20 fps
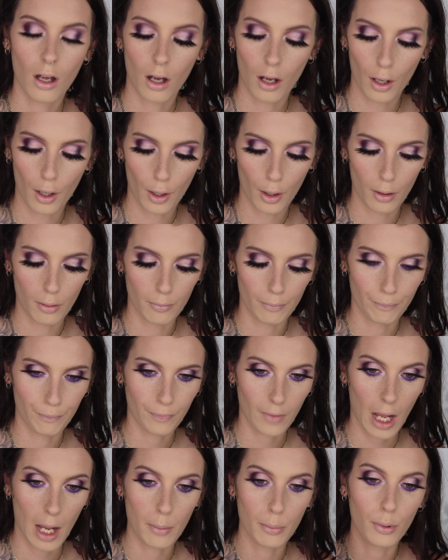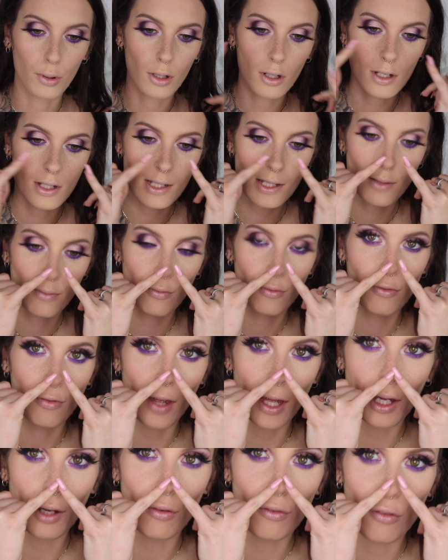I put on some
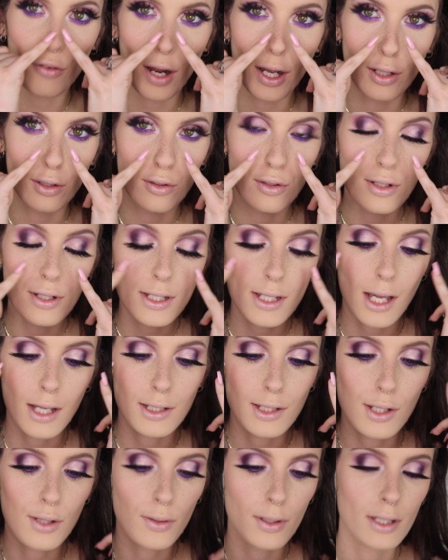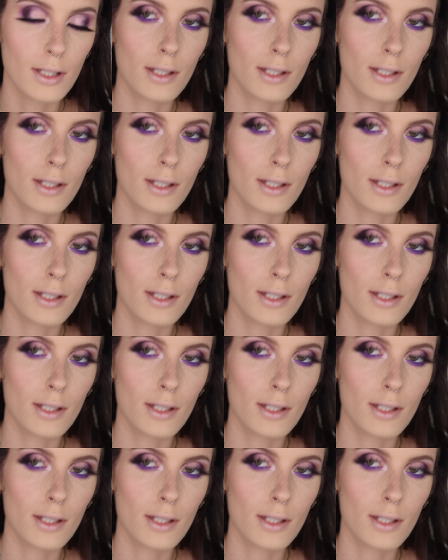fake freckles, as you can